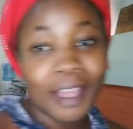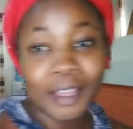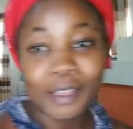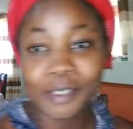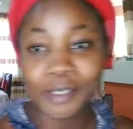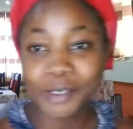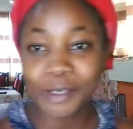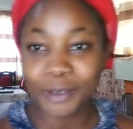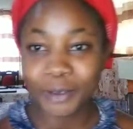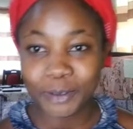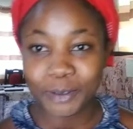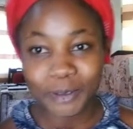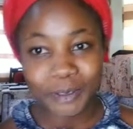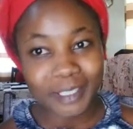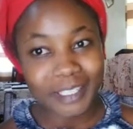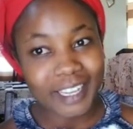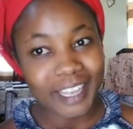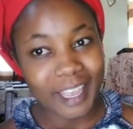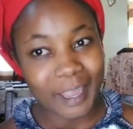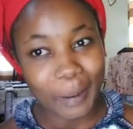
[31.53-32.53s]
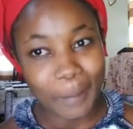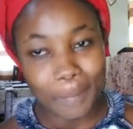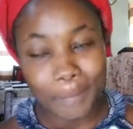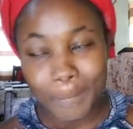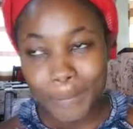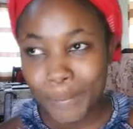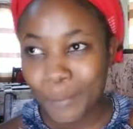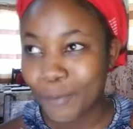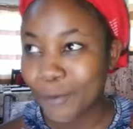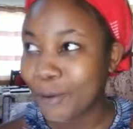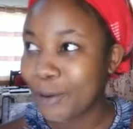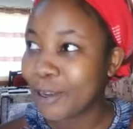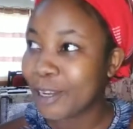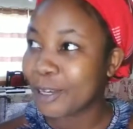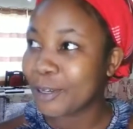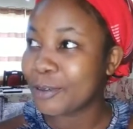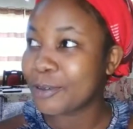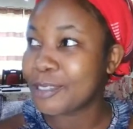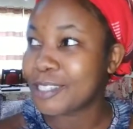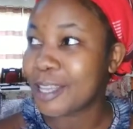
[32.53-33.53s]
So today we're gonna
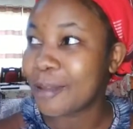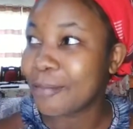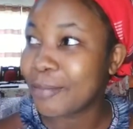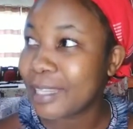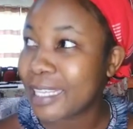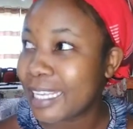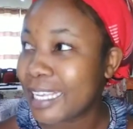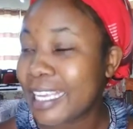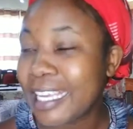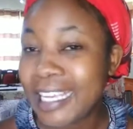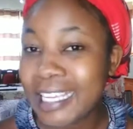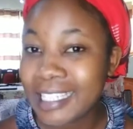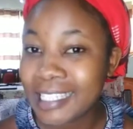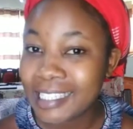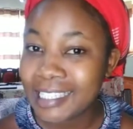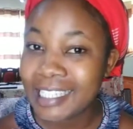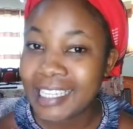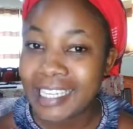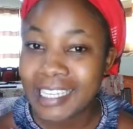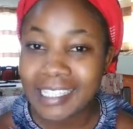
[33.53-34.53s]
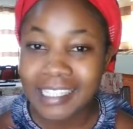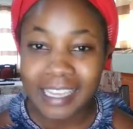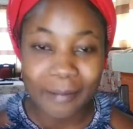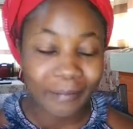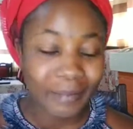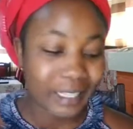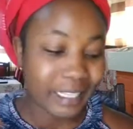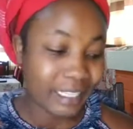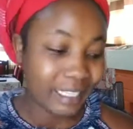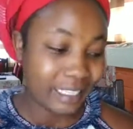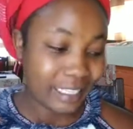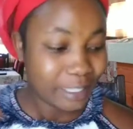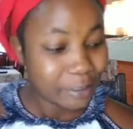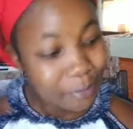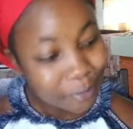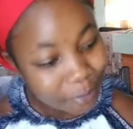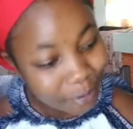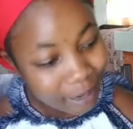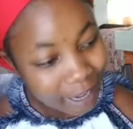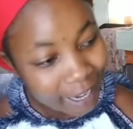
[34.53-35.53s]
do something easy, something
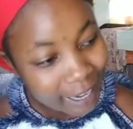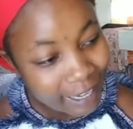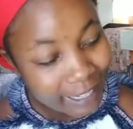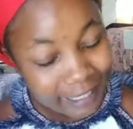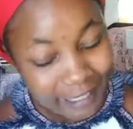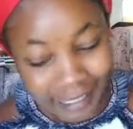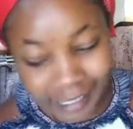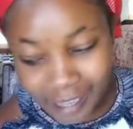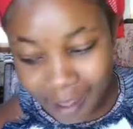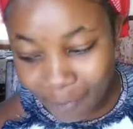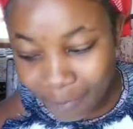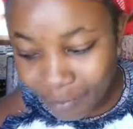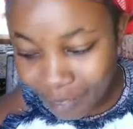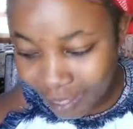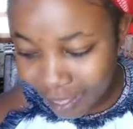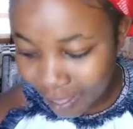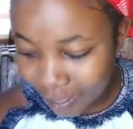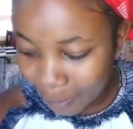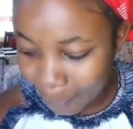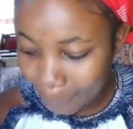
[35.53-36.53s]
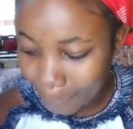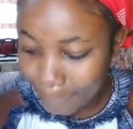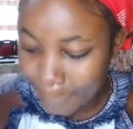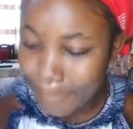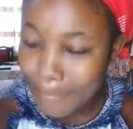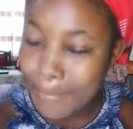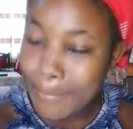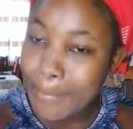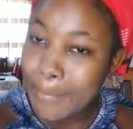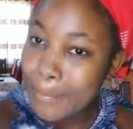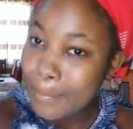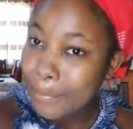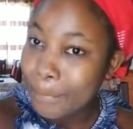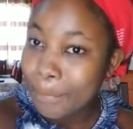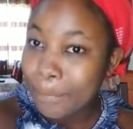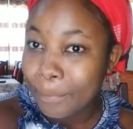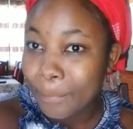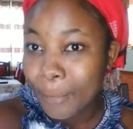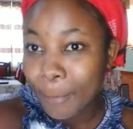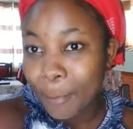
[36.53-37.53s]
different, something
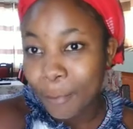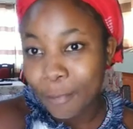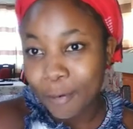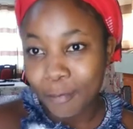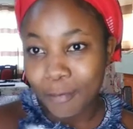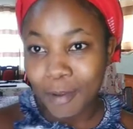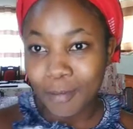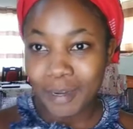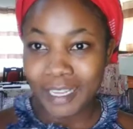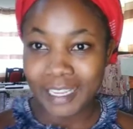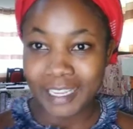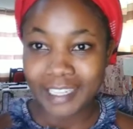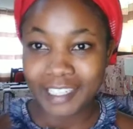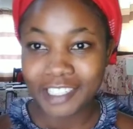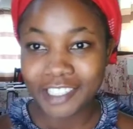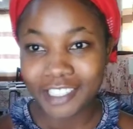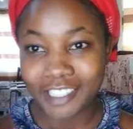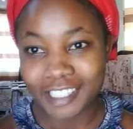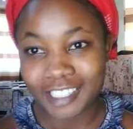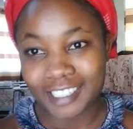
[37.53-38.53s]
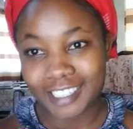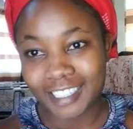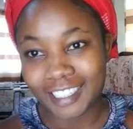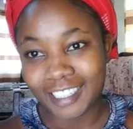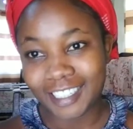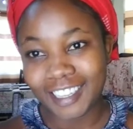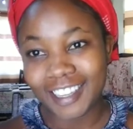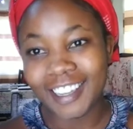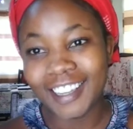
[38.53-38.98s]
probably interesting.